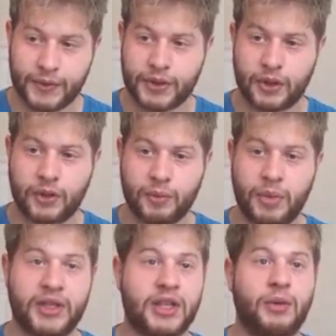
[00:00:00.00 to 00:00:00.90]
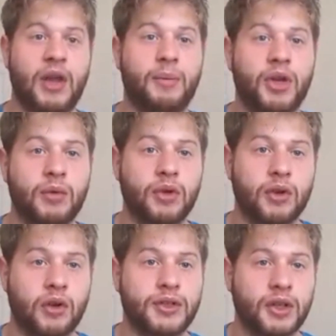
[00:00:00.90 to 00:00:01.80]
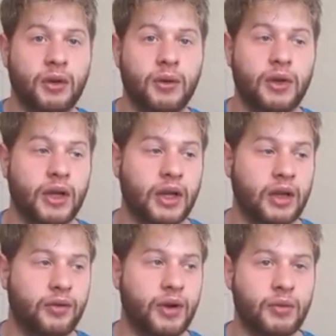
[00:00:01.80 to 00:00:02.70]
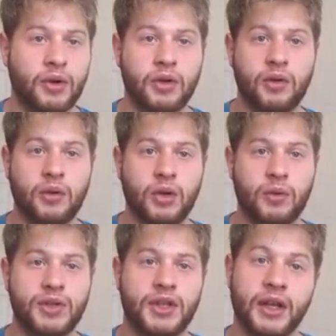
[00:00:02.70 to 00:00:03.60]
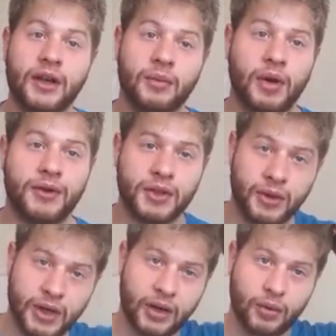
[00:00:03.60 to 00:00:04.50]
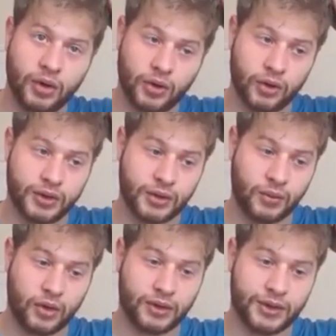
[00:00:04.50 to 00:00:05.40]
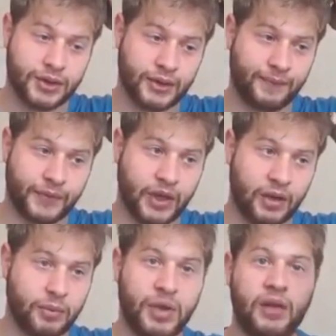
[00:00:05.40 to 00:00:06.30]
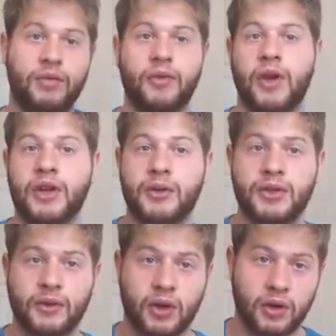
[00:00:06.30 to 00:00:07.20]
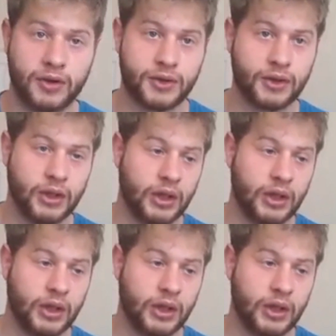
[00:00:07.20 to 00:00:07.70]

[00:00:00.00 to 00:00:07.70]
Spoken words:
So basically what that money would go to, for anyone who is thinking about doing it, it would go towards paying for venues, of course.